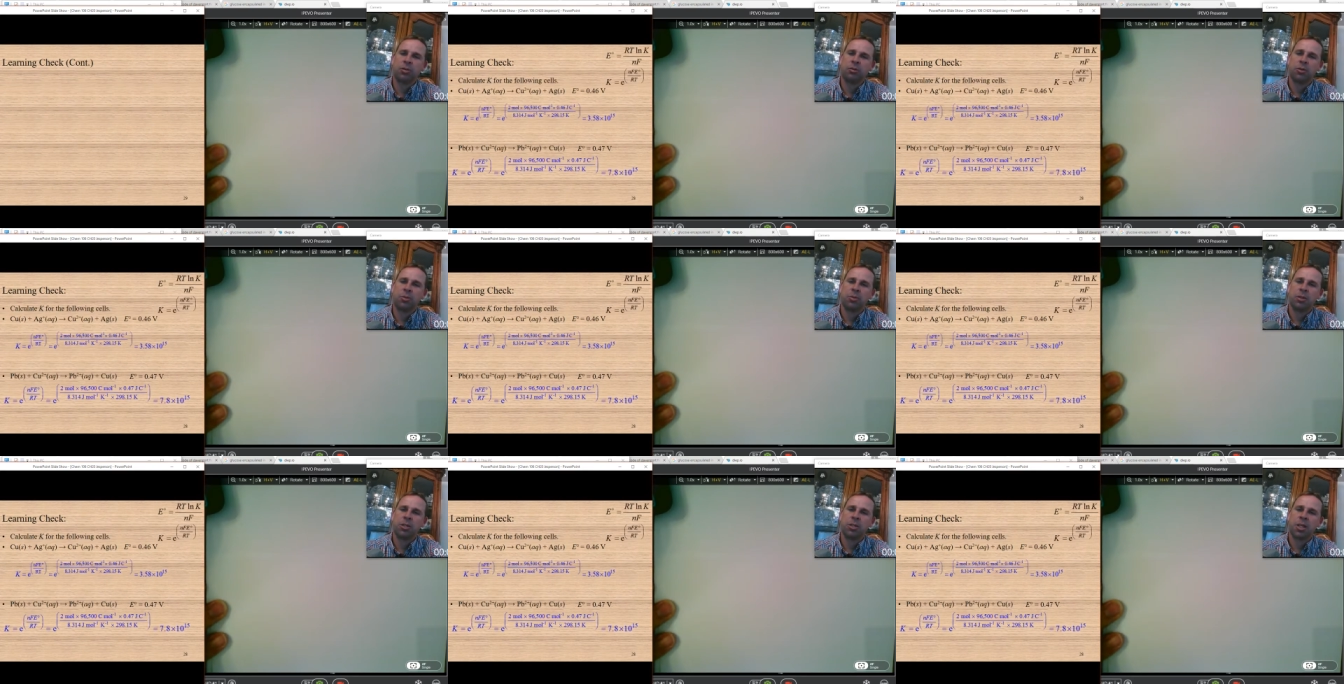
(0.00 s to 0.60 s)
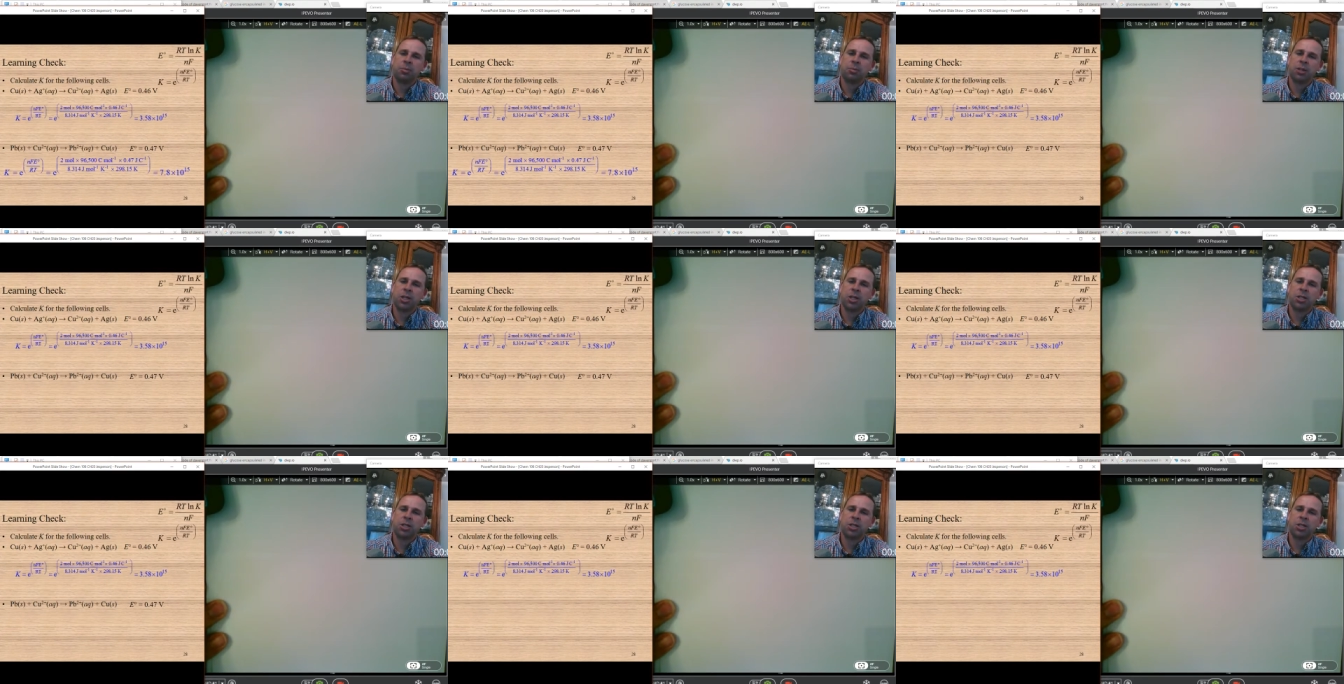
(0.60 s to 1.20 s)
from the same
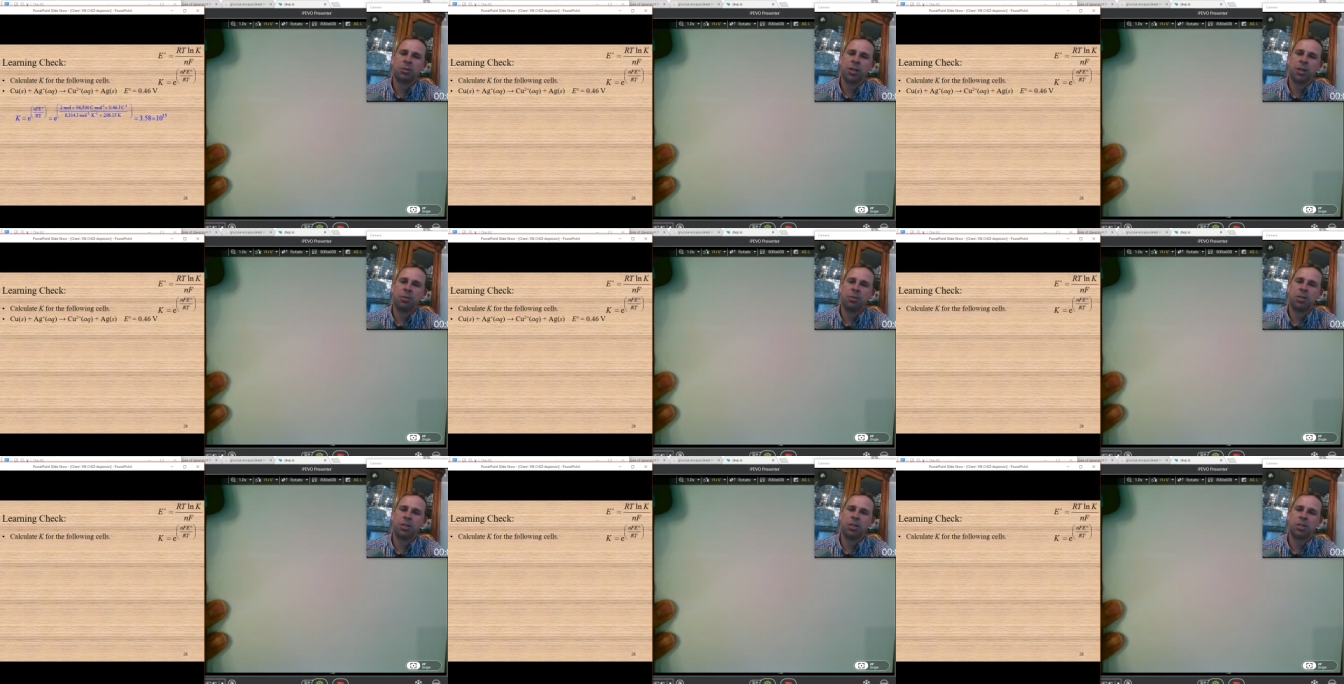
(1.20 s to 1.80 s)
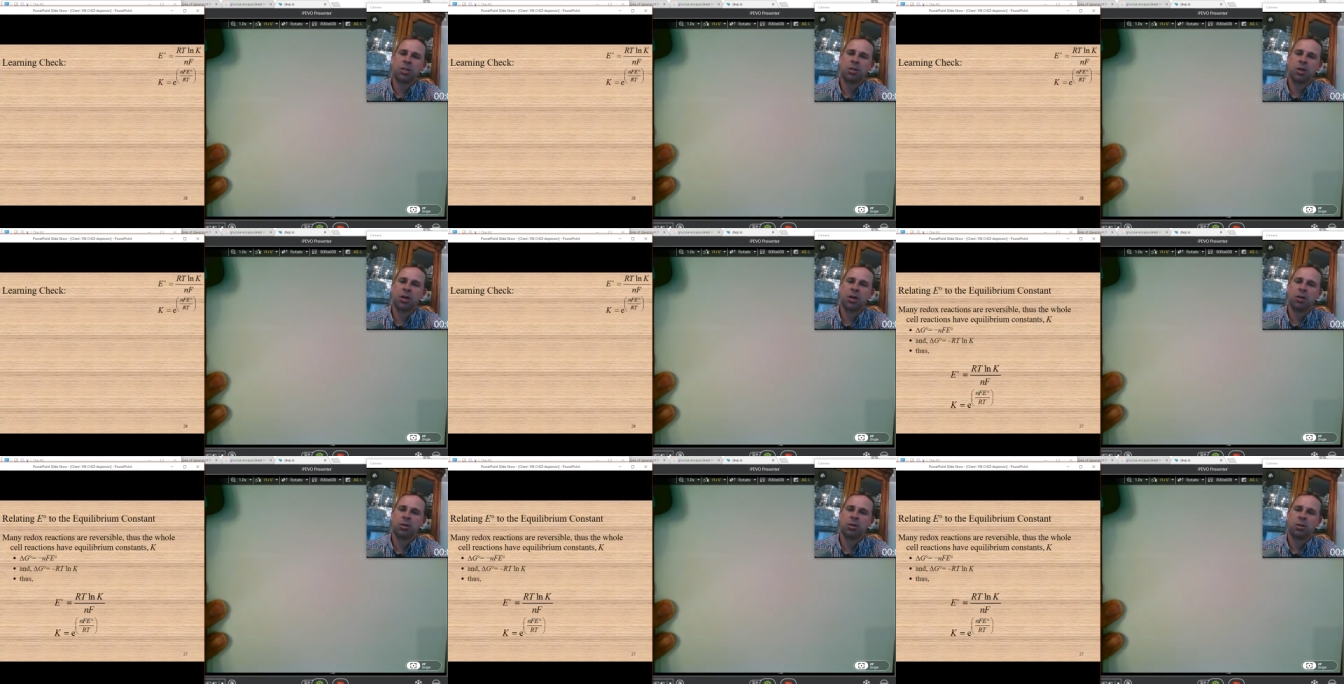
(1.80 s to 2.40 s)
relationship that we just saw.